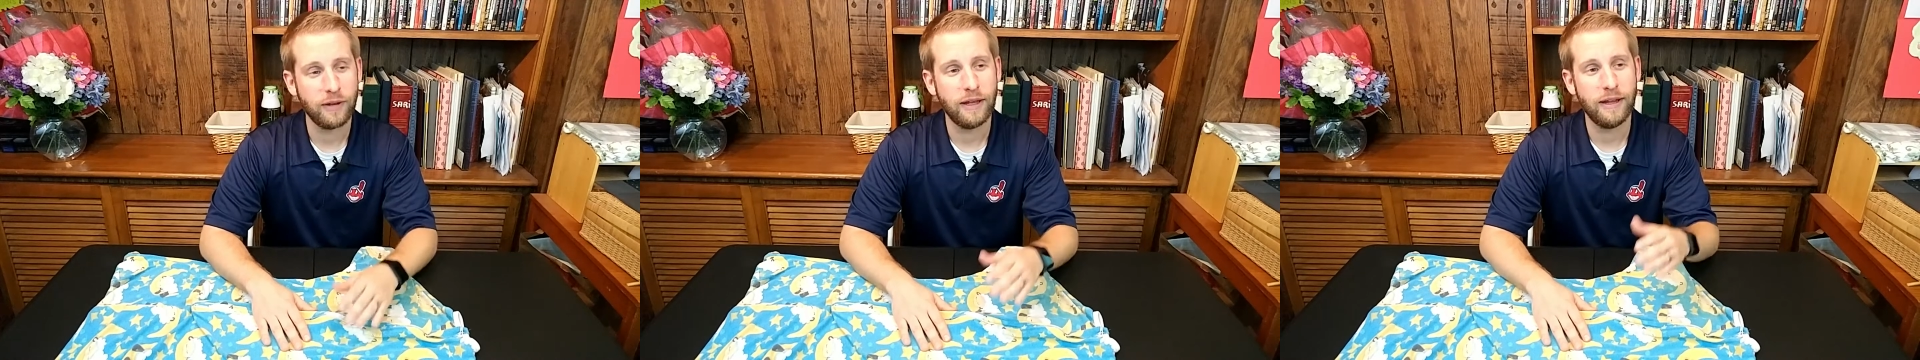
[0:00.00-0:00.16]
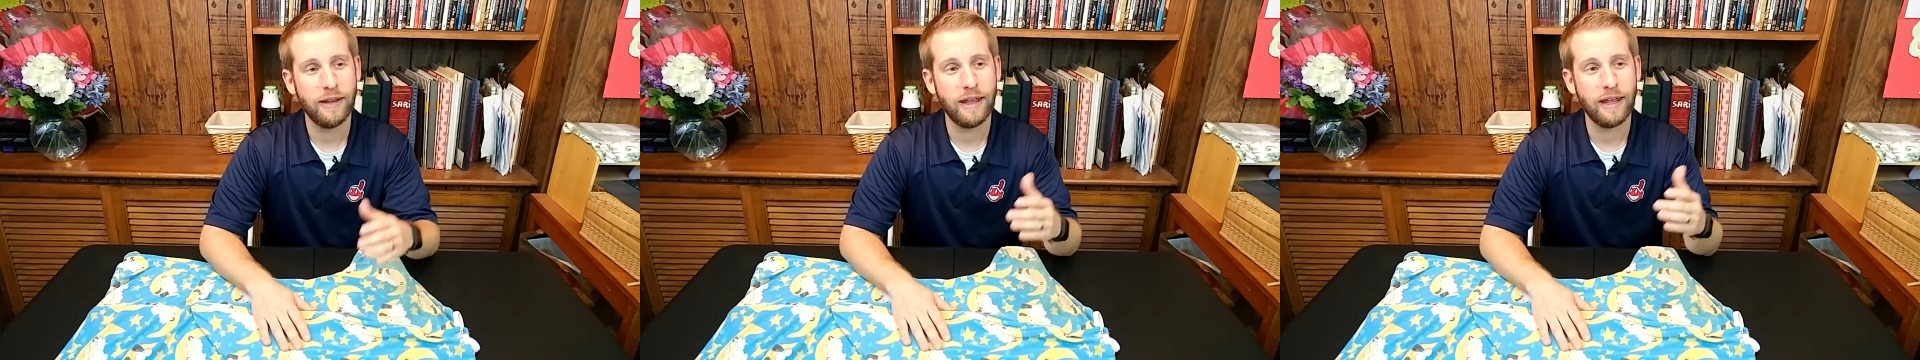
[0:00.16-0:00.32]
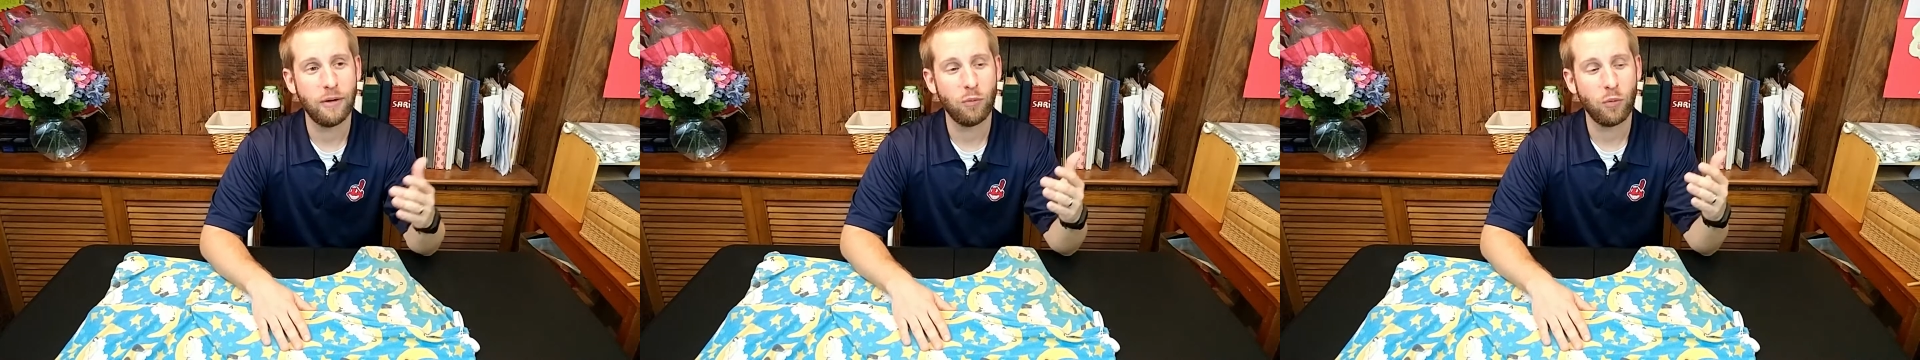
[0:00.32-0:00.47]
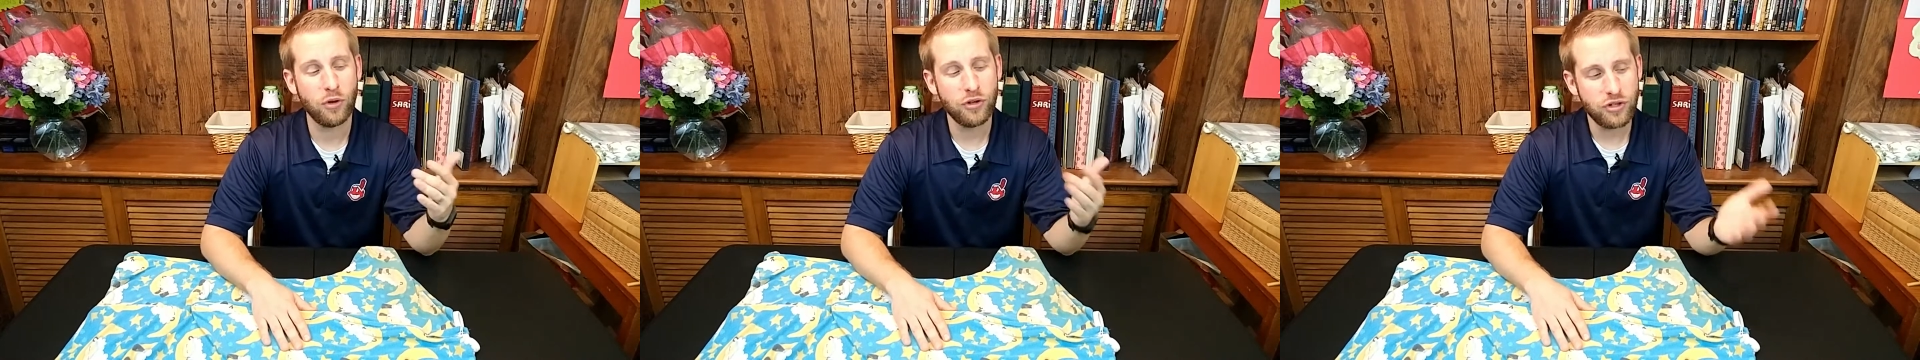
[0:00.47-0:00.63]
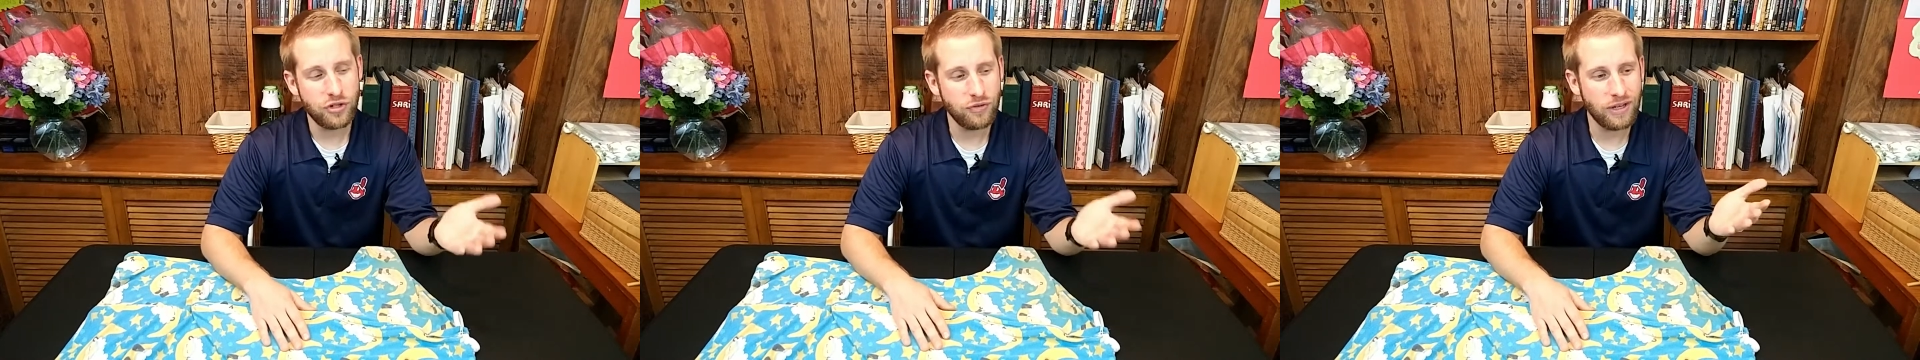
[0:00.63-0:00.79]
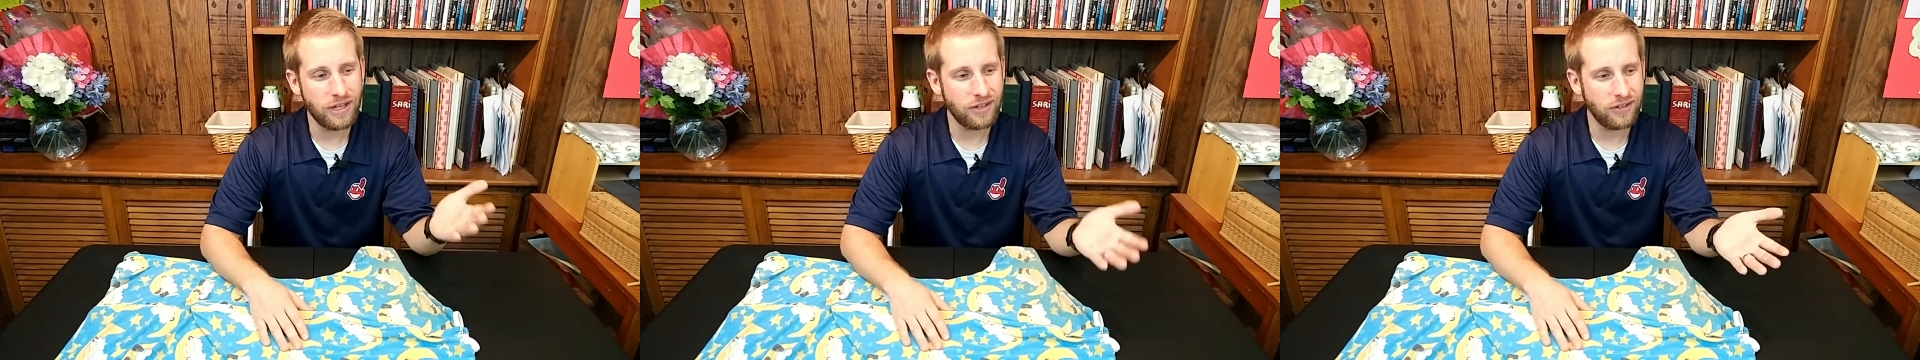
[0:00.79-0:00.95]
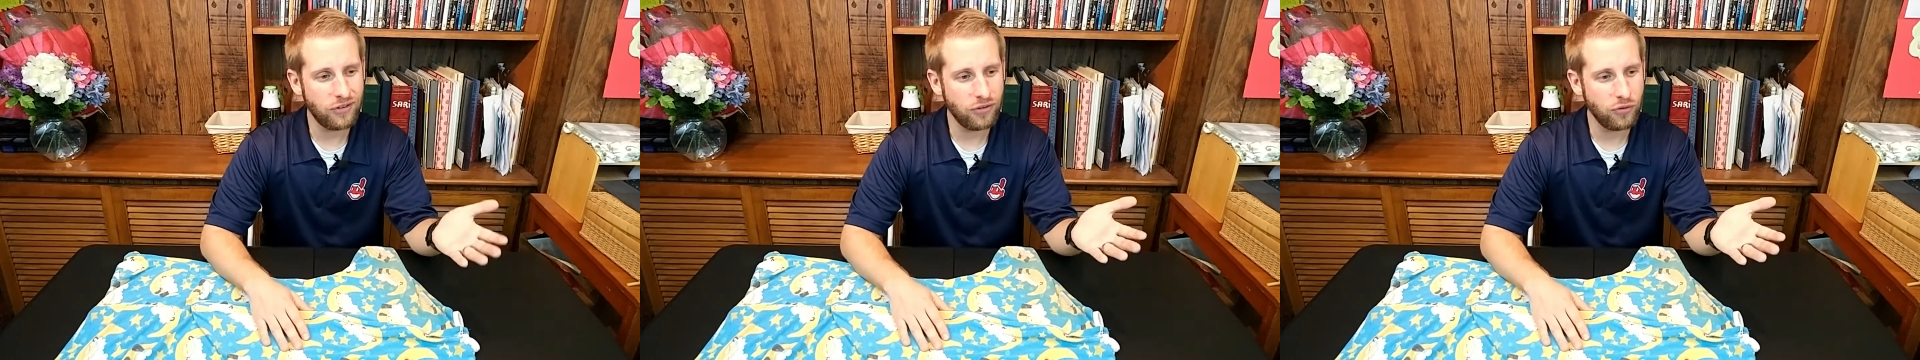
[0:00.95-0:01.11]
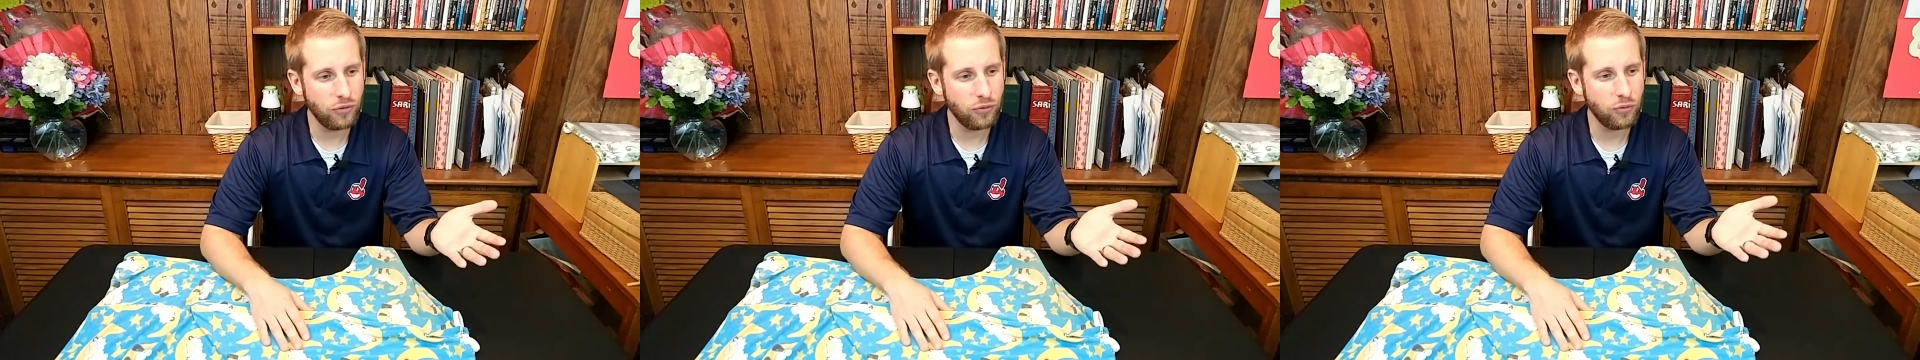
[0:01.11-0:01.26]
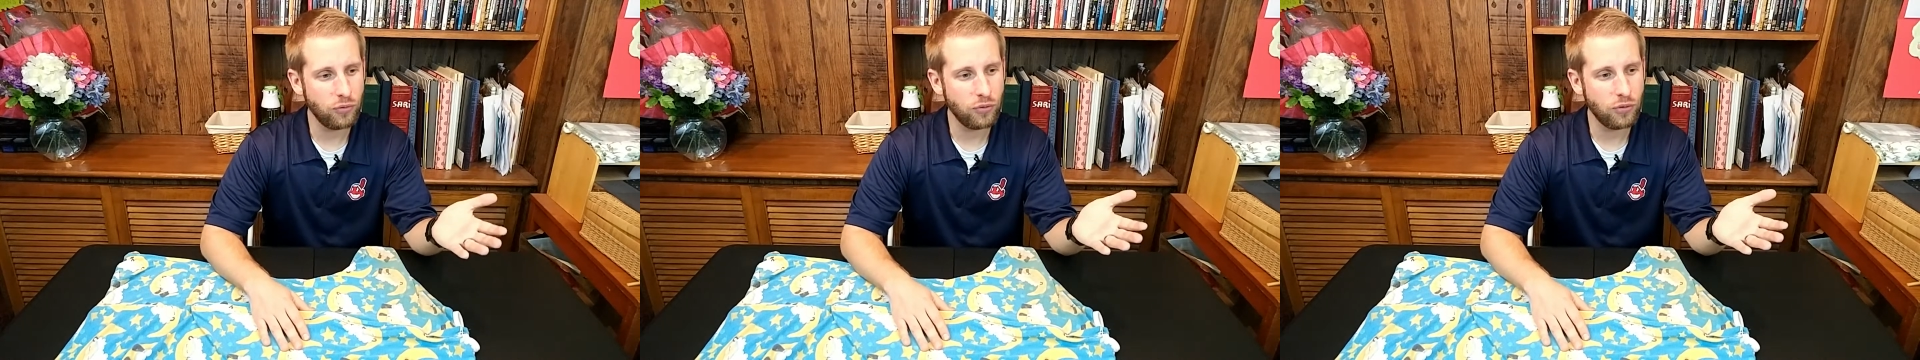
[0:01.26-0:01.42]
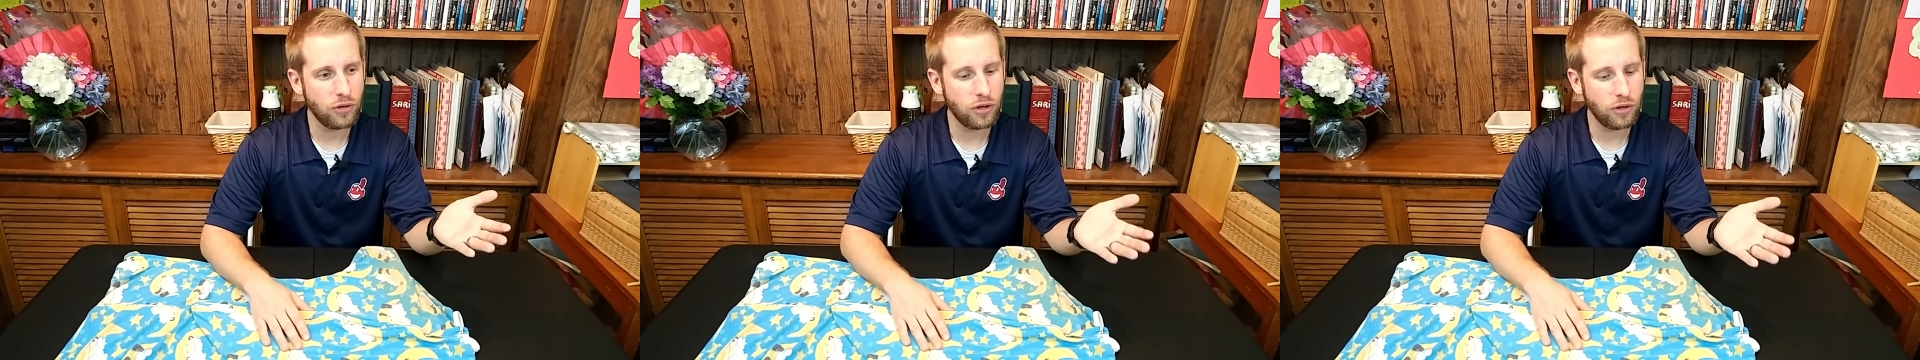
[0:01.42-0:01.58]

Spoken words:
And then once you get to